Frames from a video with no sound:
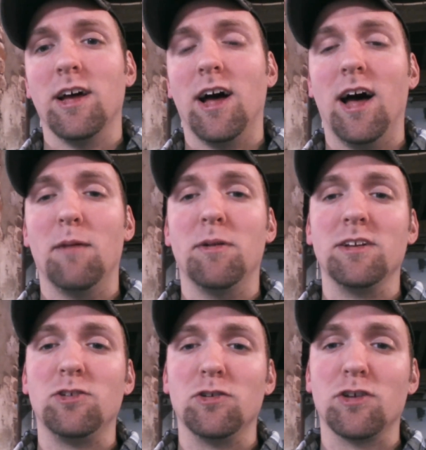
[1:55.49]
but
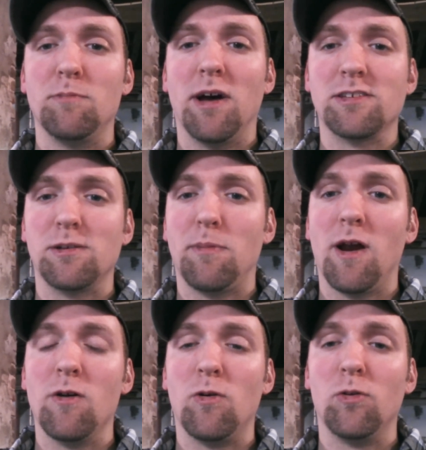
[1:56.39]
it's usually best to
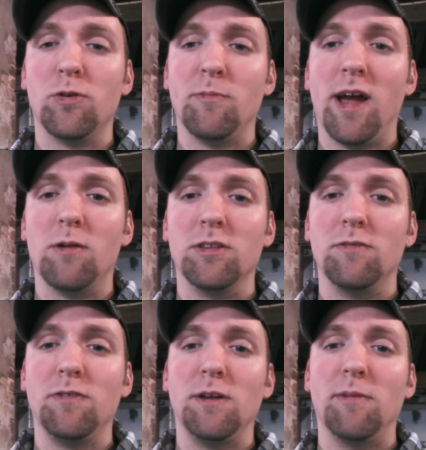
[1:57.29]
pair an older male with the
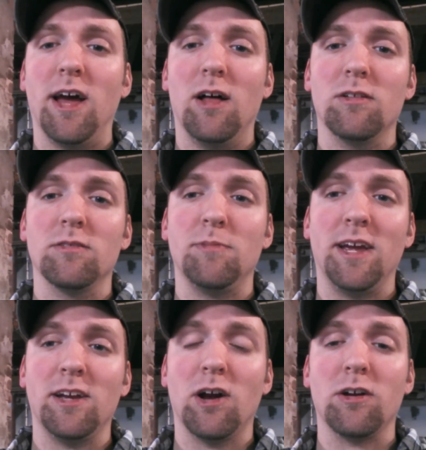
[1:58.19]
female
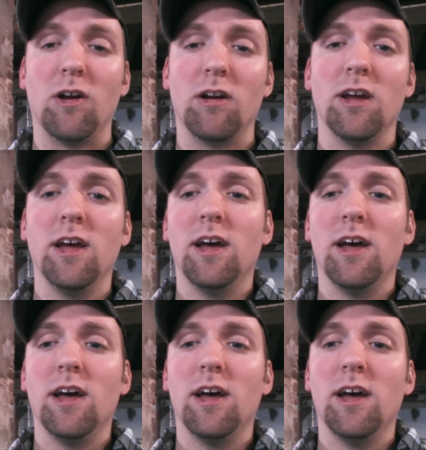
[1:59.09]
being younger.